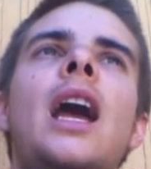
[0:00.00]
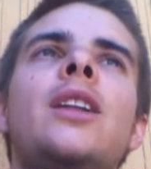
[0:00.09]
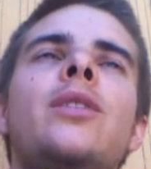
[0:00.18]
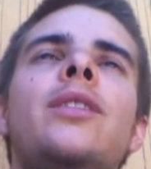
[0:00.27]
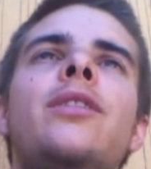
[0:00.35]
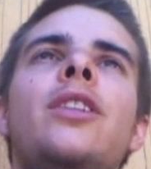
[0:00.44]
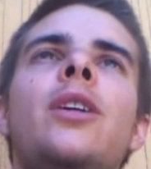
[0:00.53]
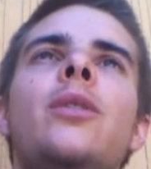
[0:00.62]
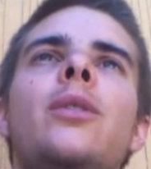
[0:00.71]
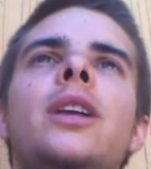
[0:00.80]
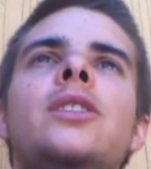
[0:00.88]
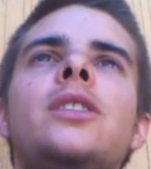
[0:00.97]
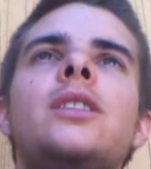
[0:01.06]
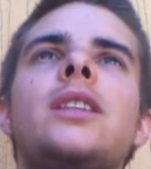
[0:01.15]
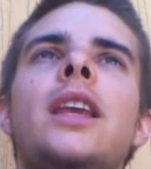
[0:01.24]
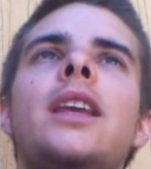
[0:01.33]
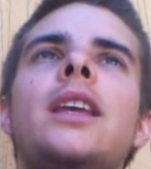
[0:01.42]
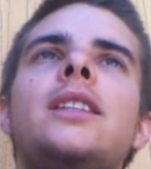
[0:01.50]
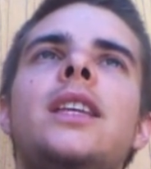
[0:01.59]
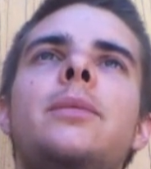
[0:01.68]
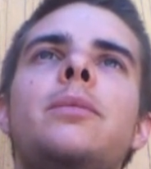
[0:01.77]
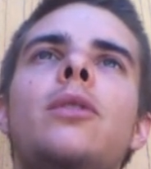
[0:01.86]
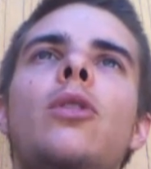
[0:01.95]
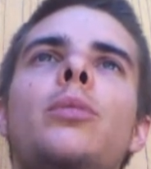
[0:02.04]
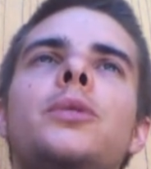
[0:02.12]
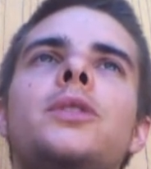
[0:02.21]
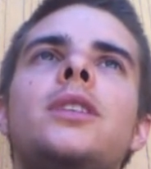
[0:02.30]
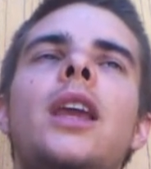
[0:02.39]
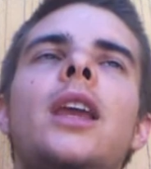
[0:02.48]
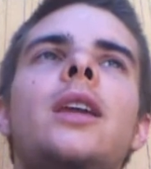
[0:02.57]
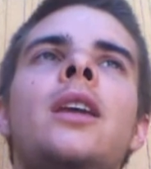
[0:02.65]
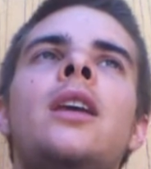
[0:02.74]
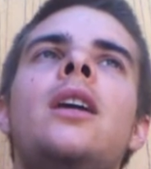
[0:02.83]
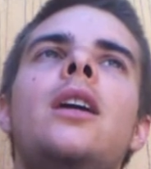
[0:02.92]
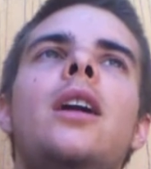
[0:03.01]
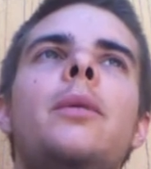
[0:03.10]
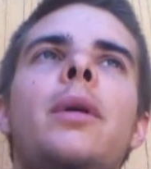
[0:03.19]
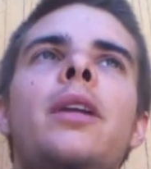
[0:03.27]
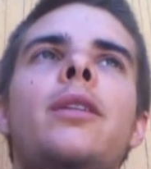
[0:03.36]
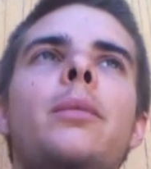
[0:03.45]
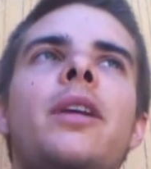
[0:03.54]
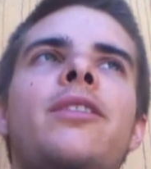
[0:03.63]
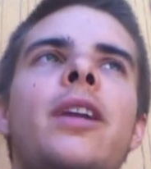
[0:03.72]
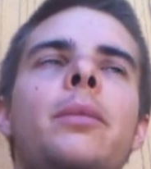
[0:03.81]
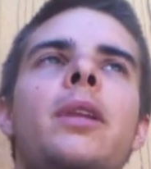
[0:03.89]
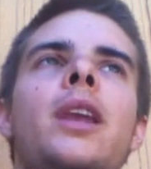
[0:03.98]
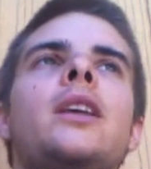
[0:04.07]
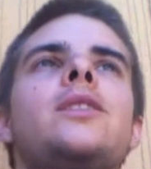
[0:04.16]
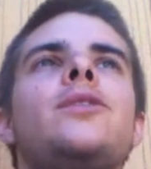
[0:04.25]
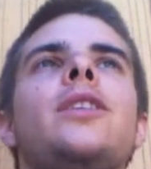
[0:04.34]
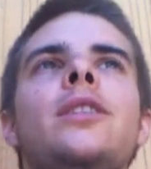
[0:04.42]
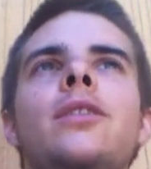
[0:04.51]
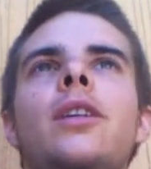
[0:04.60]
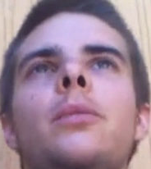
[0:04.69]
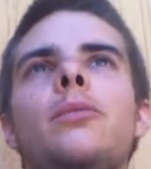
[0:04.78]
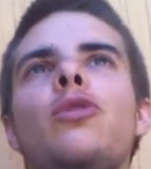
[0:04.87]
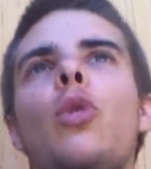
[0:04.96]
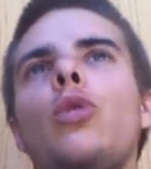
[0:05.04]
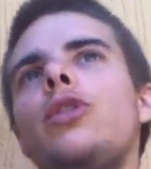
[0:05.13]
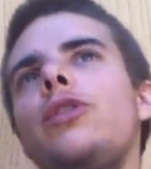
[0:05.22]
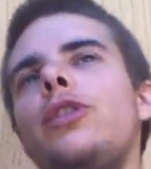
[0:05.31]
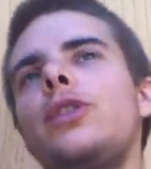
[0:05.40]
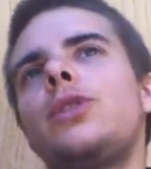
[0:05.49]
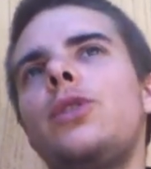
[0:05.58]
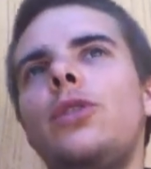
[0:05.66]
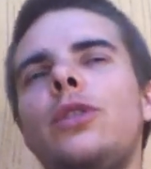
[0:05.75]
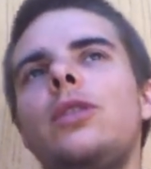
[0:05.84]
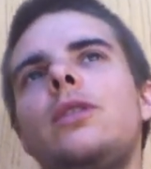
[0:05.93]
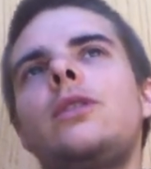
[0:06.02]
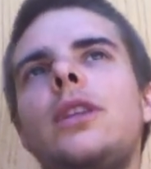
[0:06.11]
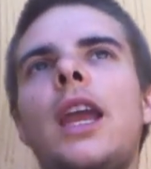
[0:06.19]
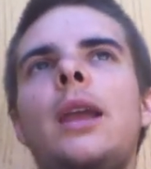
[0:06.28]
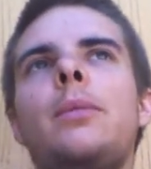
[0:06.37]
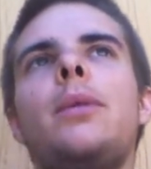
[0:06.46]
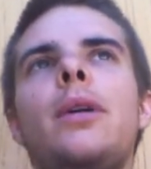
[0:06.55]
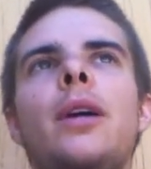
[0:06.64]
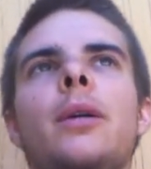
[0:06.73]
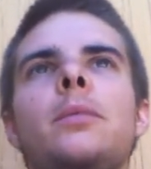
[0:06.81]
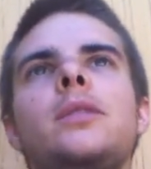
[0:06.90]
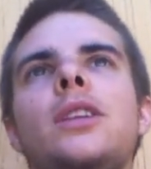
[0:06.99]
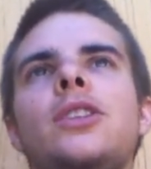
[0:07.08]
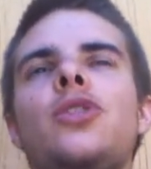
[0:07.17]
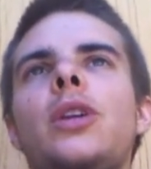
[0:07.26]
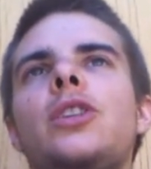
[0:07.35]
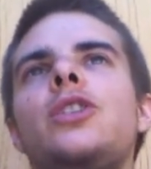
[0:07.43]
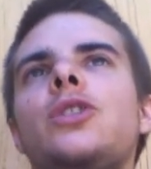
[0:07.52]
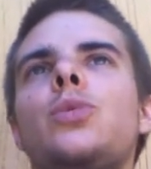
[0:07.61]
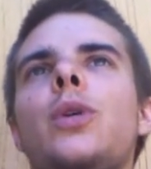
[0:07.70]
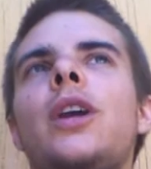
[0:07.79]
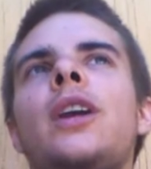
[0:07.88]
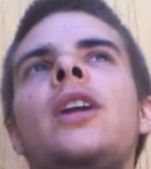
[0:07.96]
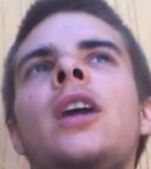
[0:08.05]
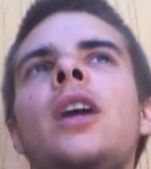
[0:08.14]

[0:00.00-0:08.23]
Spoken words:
don't even know. It's just like it seemed almost like my family has written role reversal type situations where